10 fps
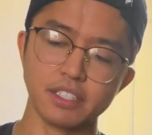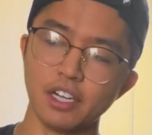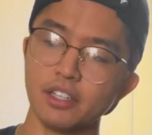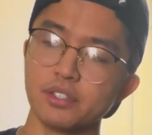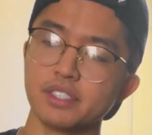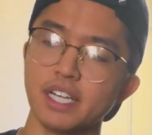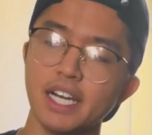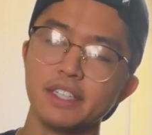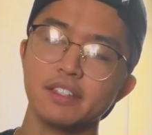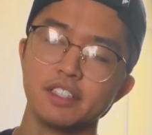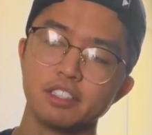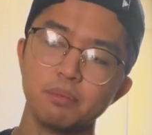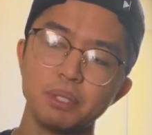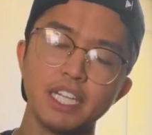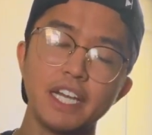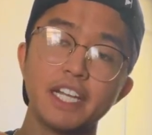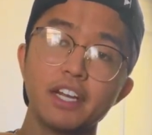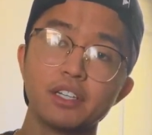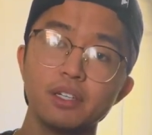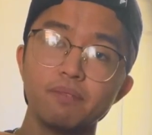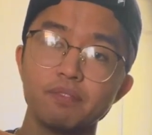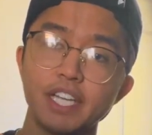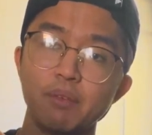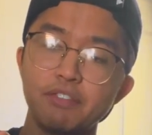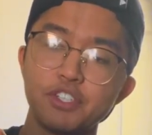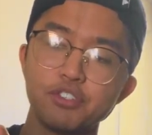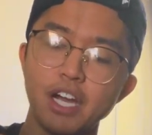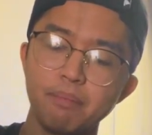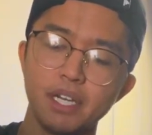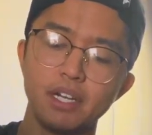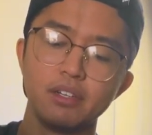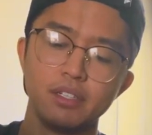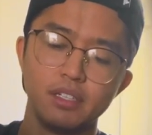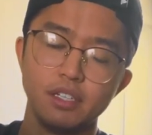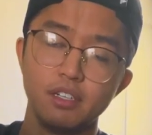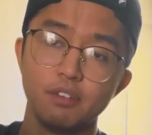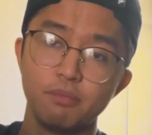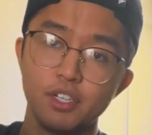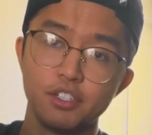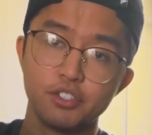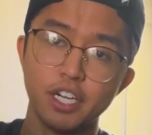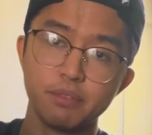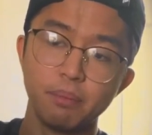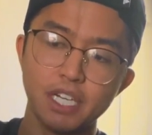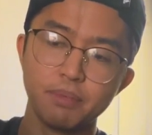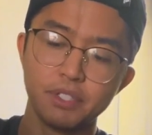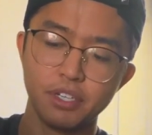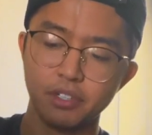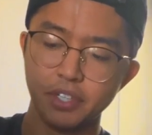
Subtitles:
on the other side, completely identical. Okay, we have a strap here, stretchable mesh material